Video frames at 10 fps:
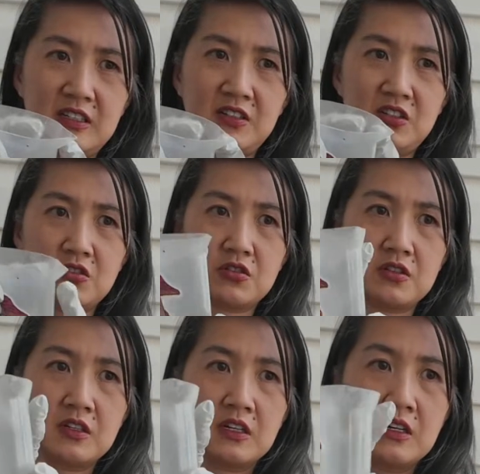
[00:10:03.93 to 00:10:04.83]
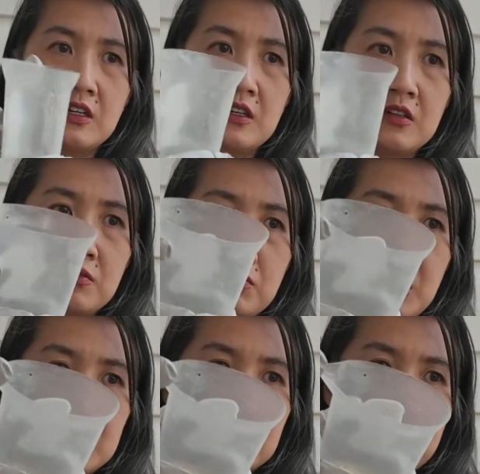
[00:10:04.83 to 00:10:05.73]
easier
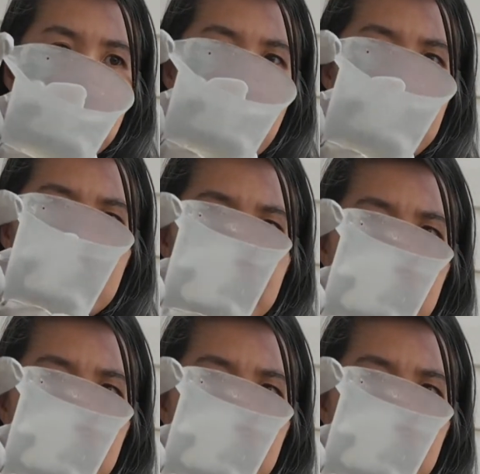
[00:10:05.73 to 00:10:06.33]
Mine has a